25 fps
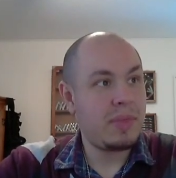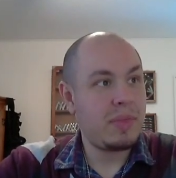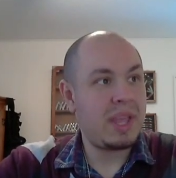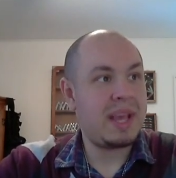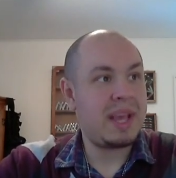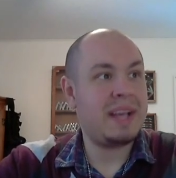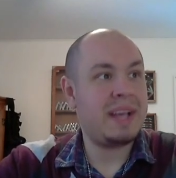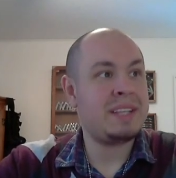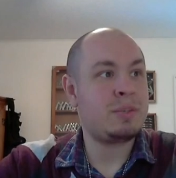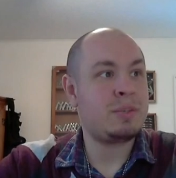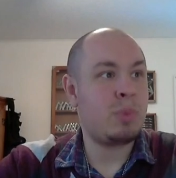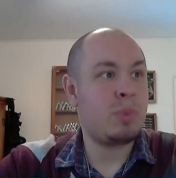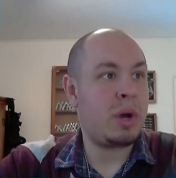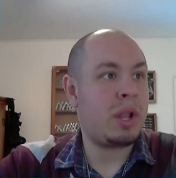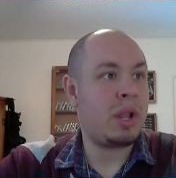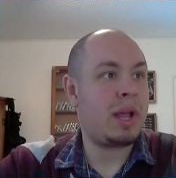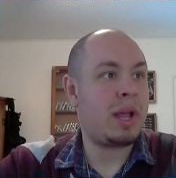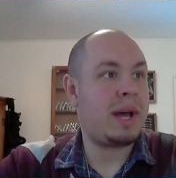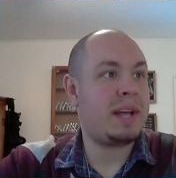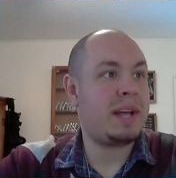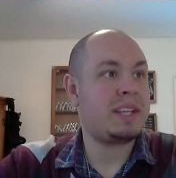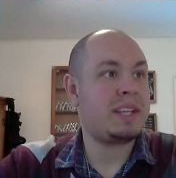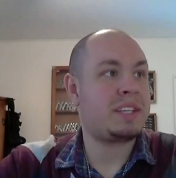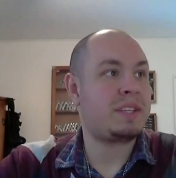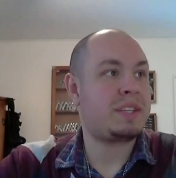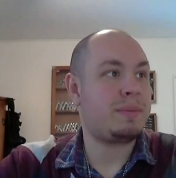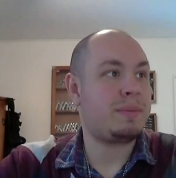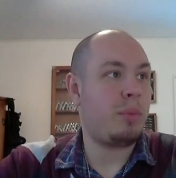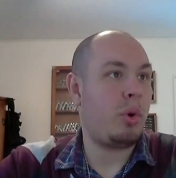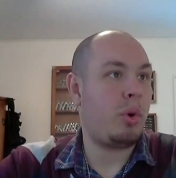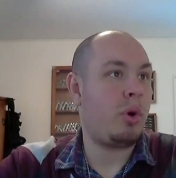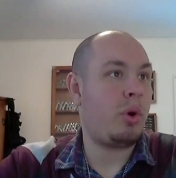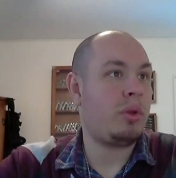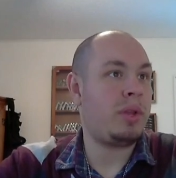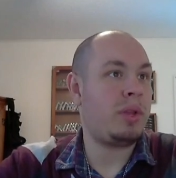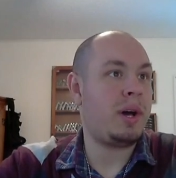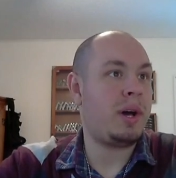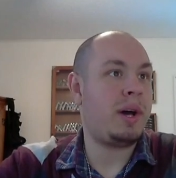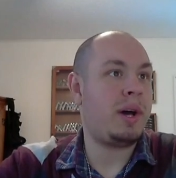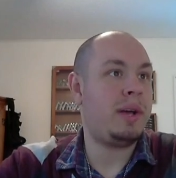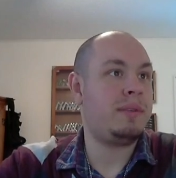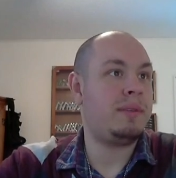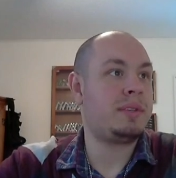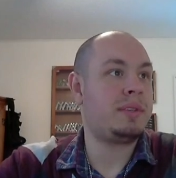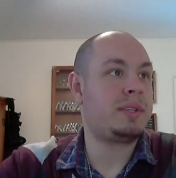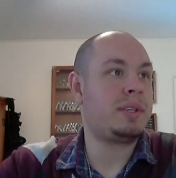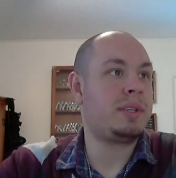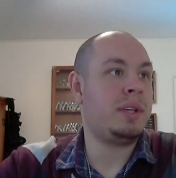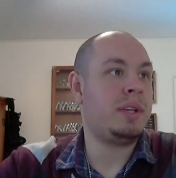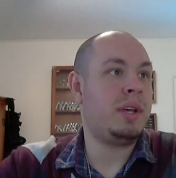as well as small
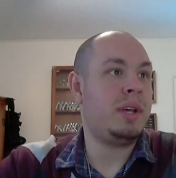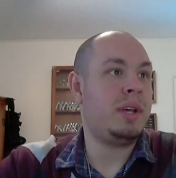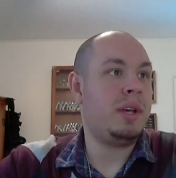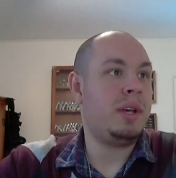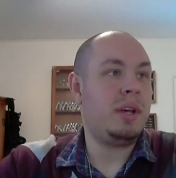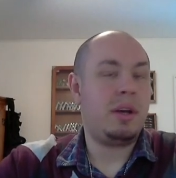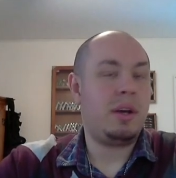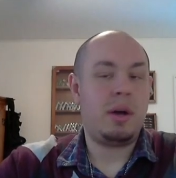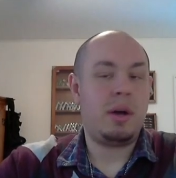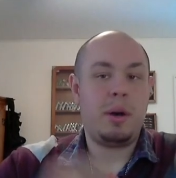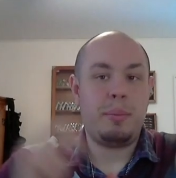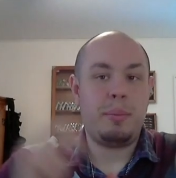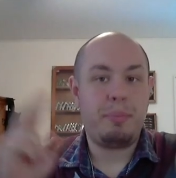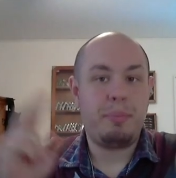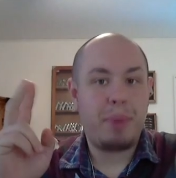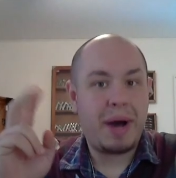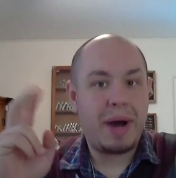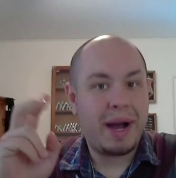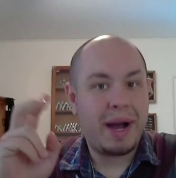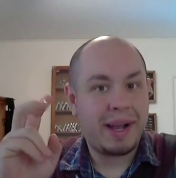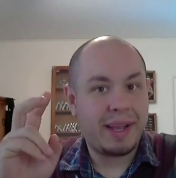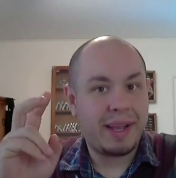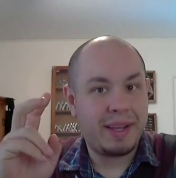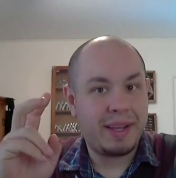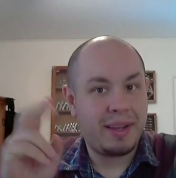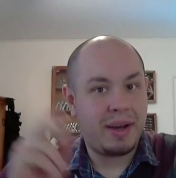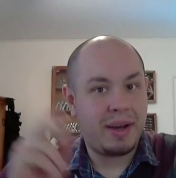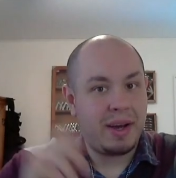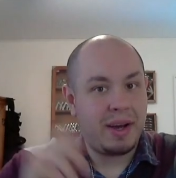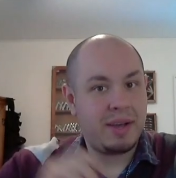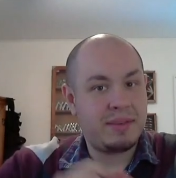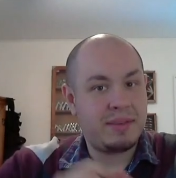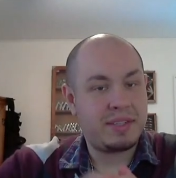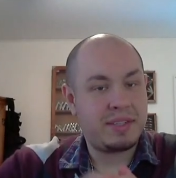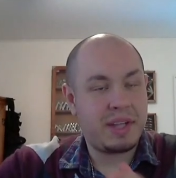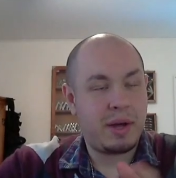knives, uh, pocket knives.